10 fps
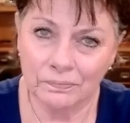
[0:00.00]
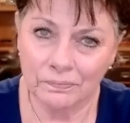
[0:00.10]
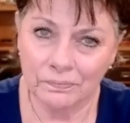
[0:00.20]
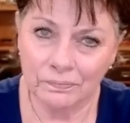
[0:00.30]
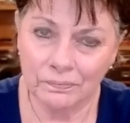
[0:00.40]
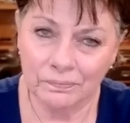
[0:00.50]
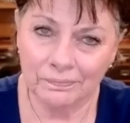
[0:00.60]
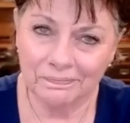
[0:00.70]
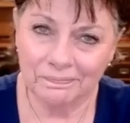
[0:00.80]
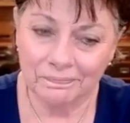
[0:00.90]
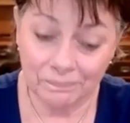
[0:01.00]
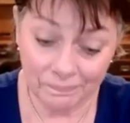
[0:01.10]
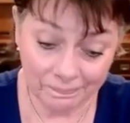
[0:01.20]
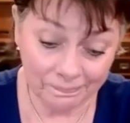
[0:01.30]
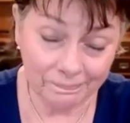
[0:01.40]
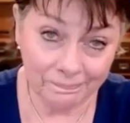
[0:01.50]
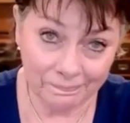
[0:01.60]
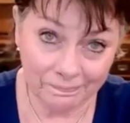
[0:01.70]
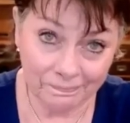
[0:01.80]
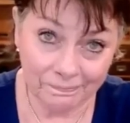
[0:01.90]

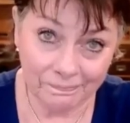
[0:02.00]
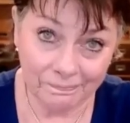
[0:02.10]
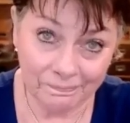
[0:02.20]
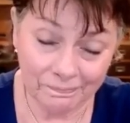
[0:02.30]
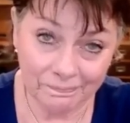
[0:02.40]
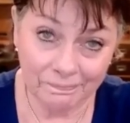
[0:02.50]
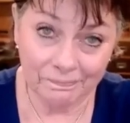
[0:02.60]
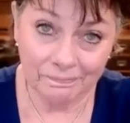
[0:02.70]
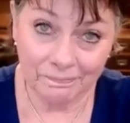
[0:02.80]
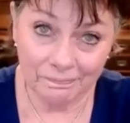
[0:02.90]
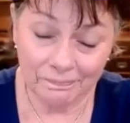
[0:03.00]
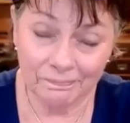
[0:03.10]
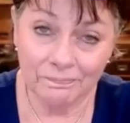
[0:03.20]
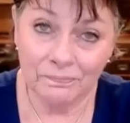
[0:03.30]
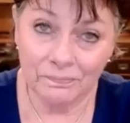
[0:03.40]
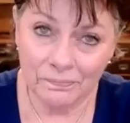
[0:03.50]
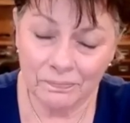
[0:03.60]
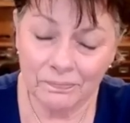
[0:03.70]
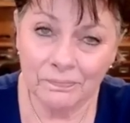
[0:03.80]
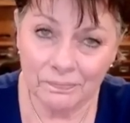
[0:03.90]

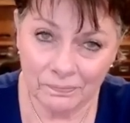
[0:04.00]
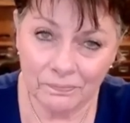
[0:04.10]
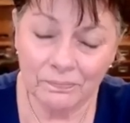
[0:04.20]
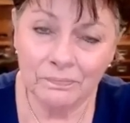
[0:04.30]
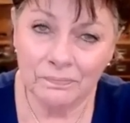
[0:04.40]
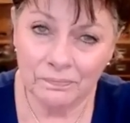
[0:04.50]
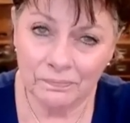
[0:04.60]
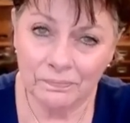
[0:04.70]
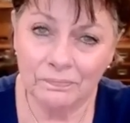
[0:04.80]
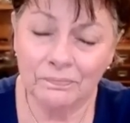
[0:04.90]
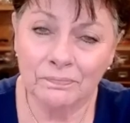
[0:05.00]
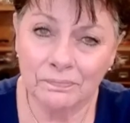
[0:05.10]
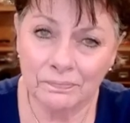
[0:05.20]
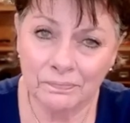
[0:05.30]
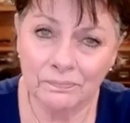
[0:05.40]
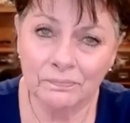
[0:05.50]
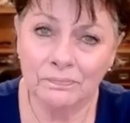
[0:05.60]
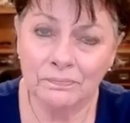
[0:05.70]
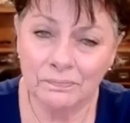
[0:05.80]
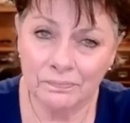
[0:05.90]

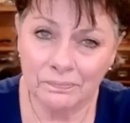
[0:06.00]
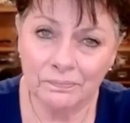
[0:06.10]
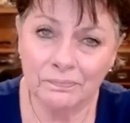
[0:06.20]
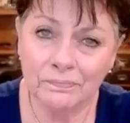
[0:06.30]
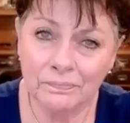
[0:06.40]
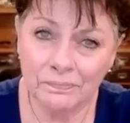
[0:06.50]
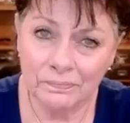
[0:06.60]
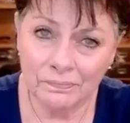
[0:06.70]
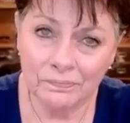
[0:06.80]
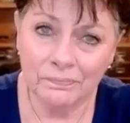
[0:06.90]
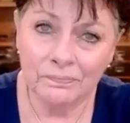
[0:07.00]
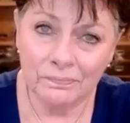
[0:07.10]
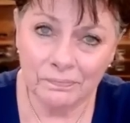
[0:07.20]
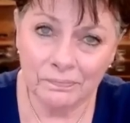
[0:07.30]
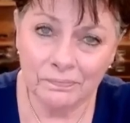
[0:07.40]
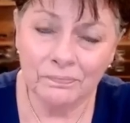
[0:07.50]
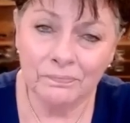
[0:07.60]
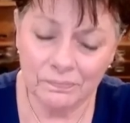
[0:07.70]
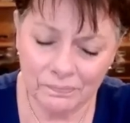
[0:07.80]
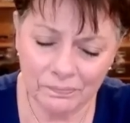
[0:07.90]
[no speech]